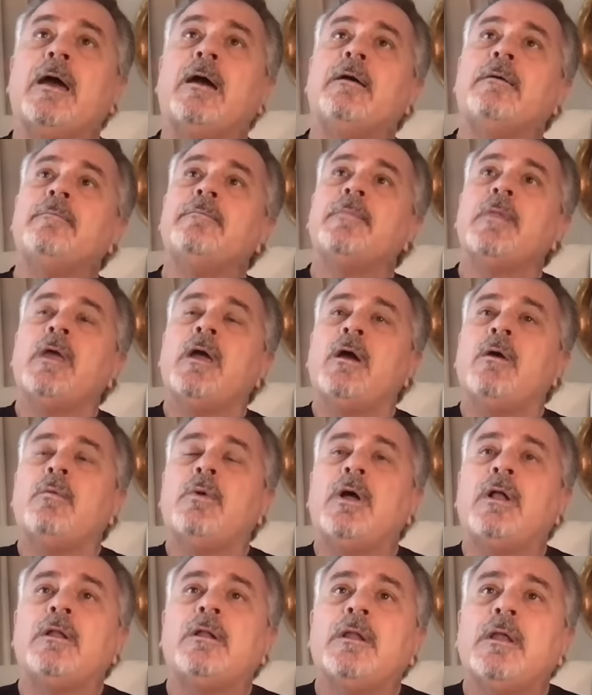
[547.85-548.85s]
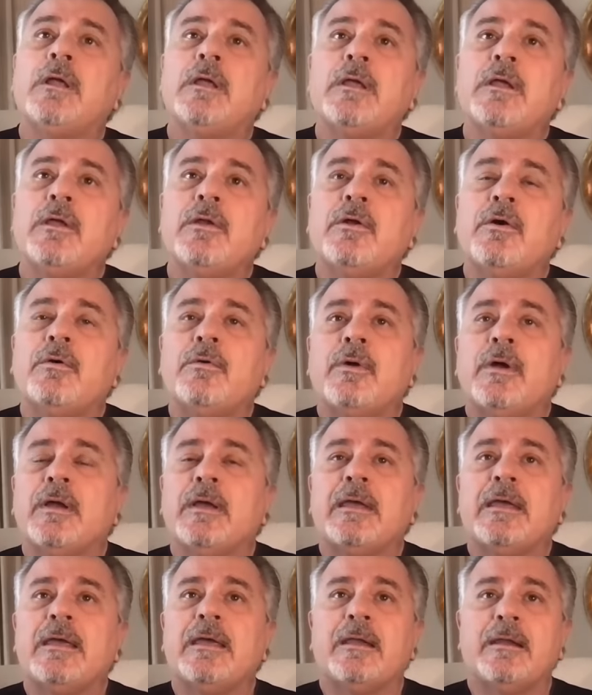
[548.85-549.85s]
Yeah. Well, you know,
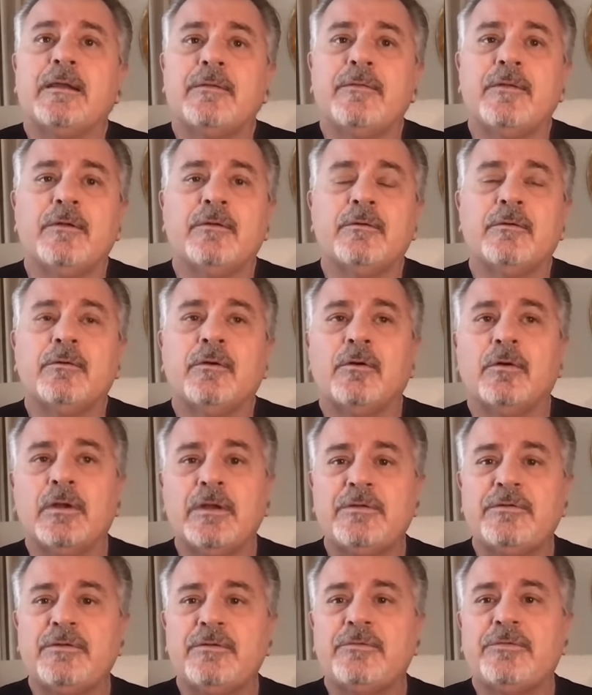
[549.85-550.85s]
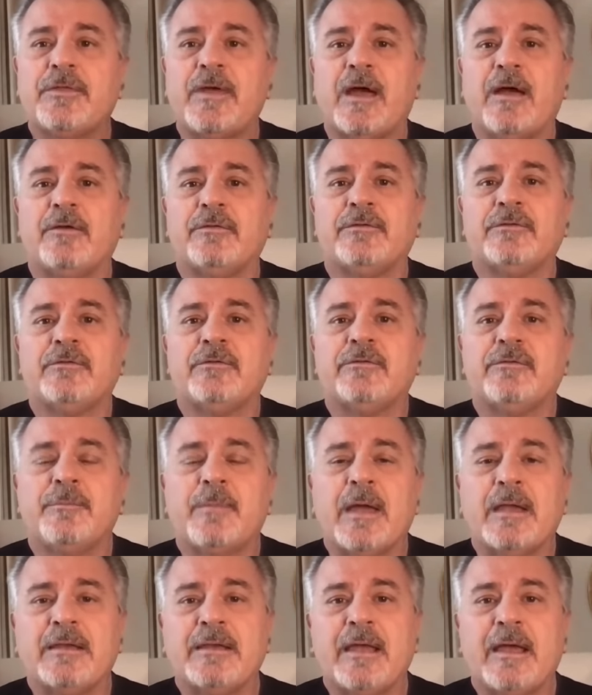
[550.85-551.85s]
again, in the early two thousands,
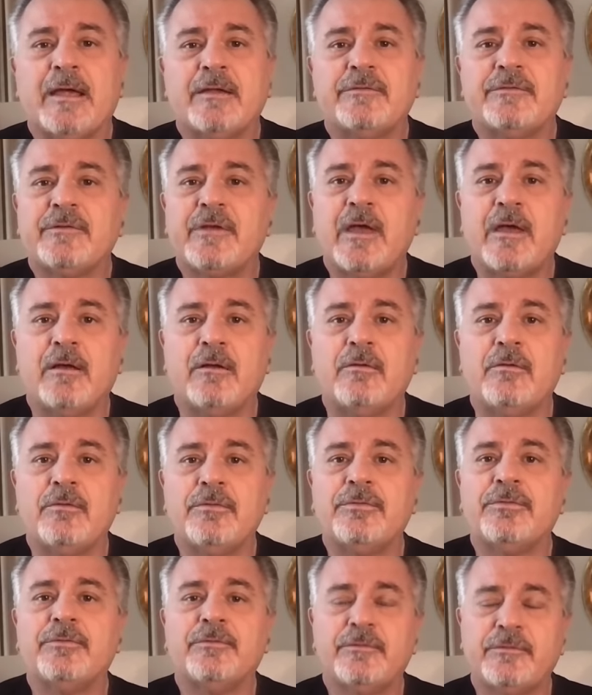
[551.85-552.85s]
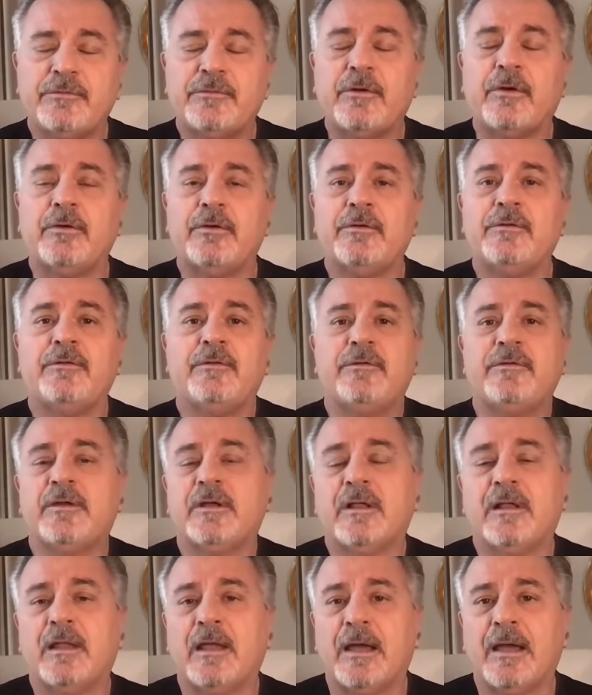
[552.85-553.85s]
my dad's health started to
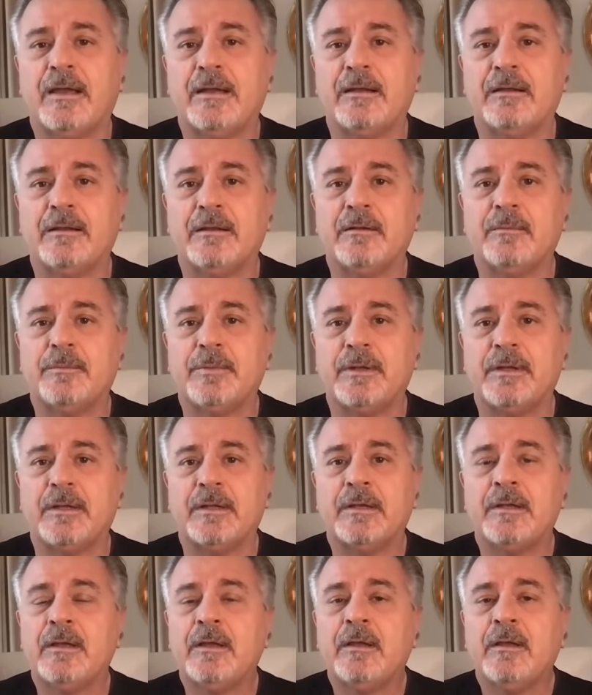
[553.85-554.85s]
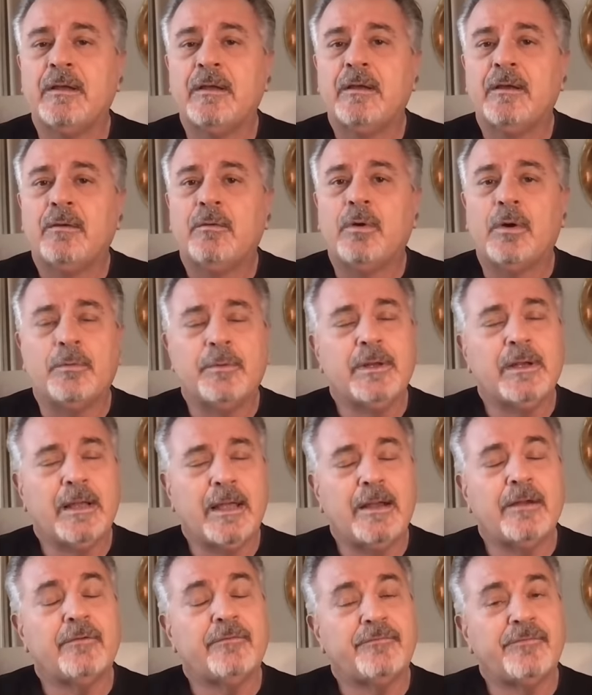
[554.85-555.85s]
decline a little bit. What we
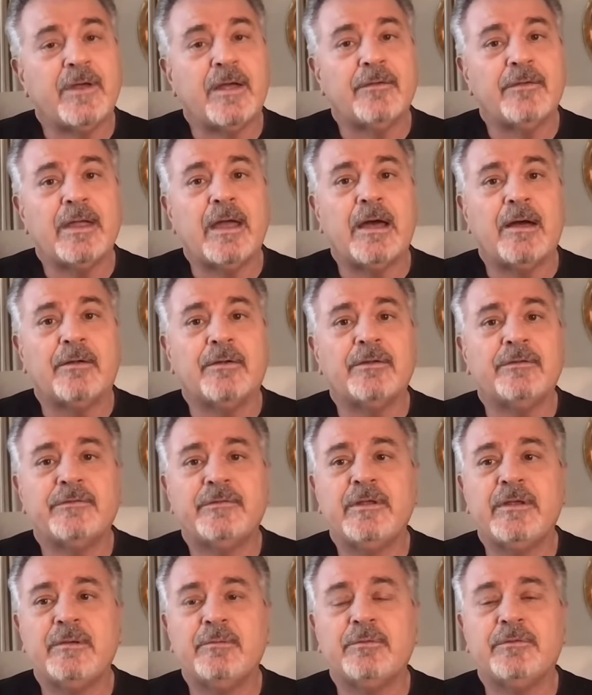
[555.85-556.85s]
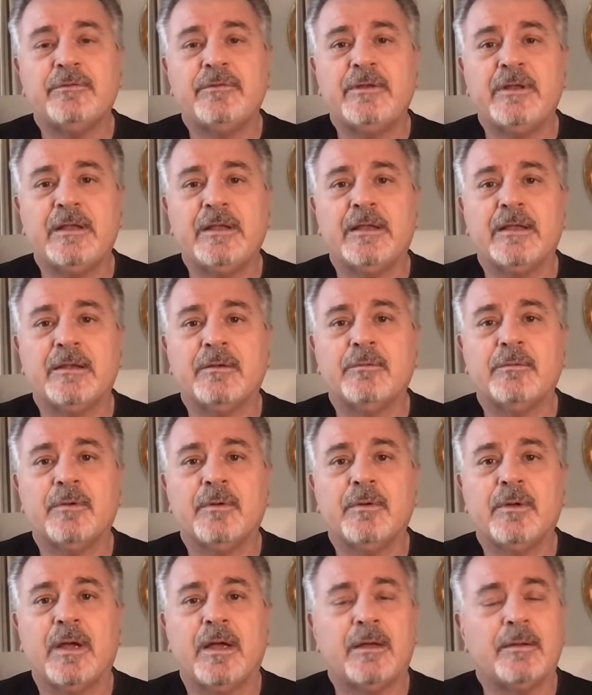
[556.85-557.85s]
later found out is he was dealing,
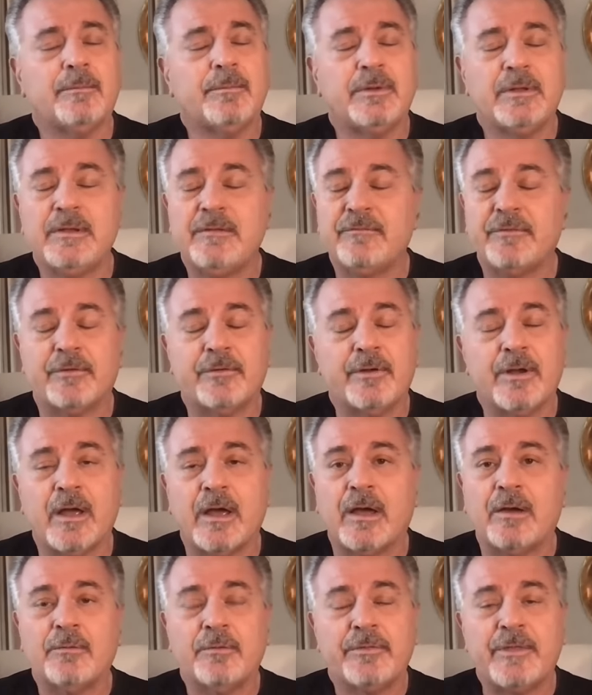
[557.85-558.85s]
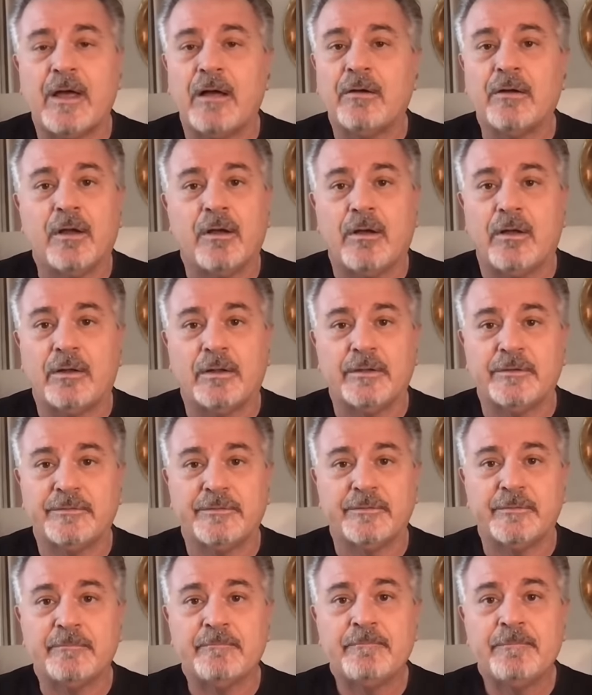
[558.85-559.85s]
uh, believe it or not, with
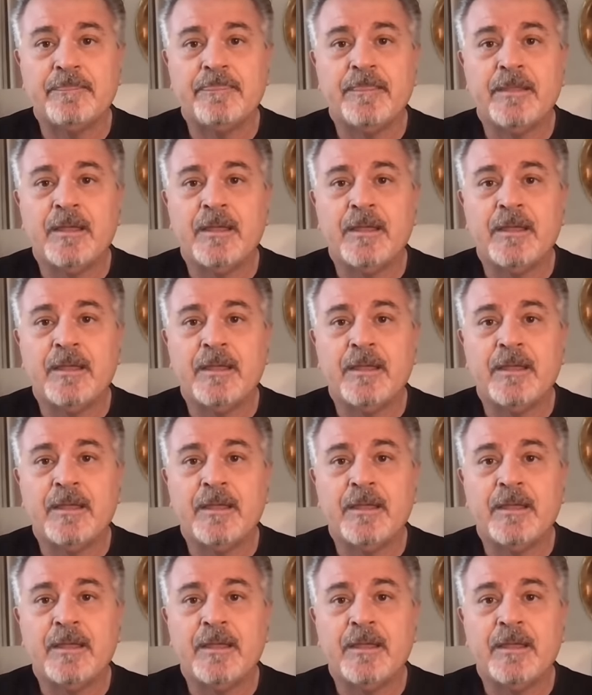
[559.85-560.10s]
alcoholism.